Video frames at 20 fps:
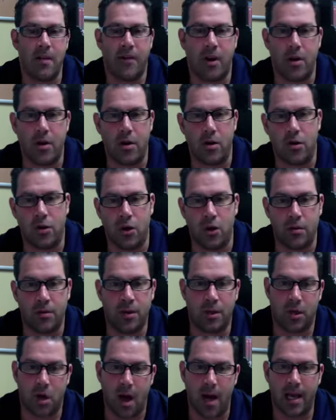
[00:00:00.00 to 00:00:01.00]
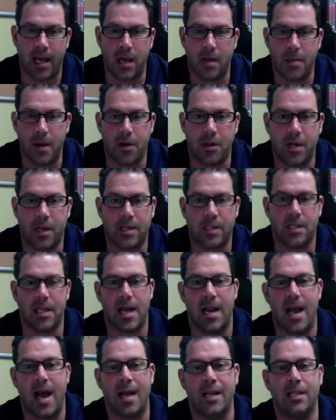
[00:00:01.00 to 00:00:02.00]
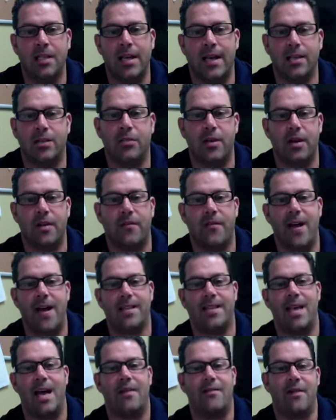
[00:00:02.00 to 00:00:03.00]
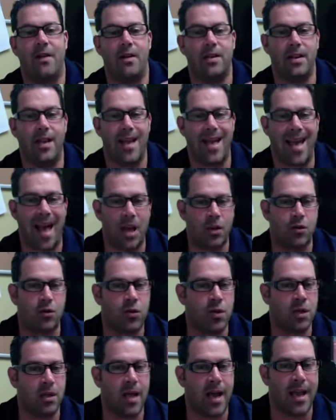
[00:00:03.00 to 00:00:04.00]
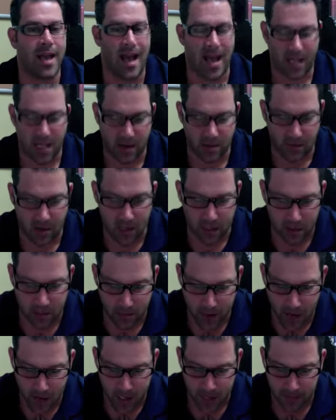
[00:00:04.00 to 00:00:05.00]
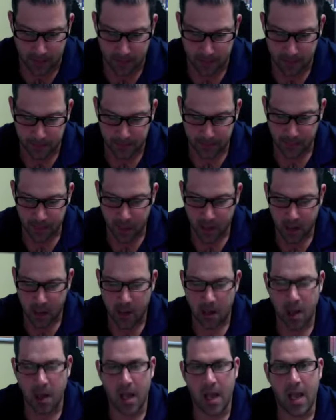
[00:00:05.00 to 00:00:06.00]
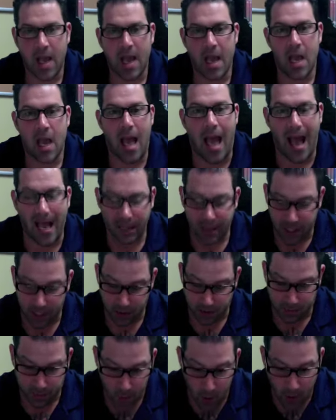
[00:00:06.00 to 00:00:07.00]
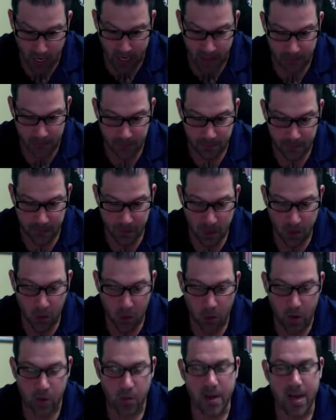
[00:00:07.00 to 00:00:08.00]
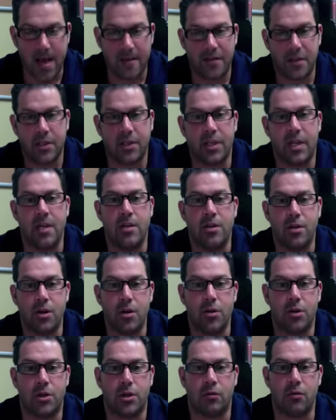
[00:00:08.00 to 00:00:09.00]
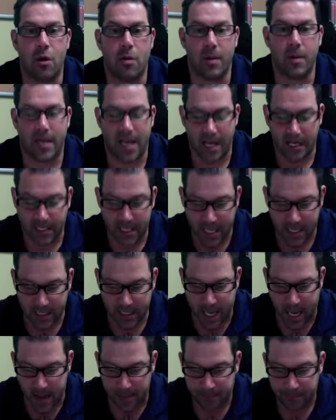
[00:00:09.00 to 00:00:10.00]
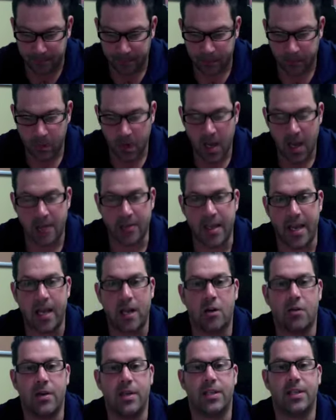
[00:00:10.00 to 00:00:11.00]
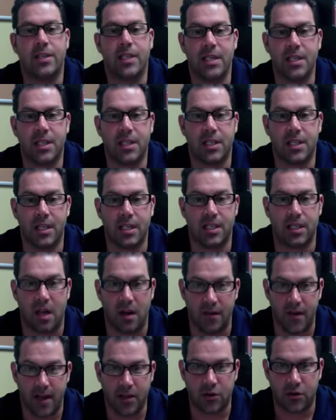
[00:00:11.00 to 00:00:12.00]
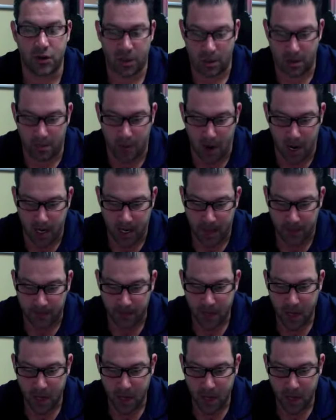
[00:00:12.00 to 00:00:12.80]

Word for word: of our YouTubes and talking about this, that unsaturated fats have estrogen-like activities in the body. At this point, when we have this induced aromatase enzyme and the increased synthesis of estrogen in the body,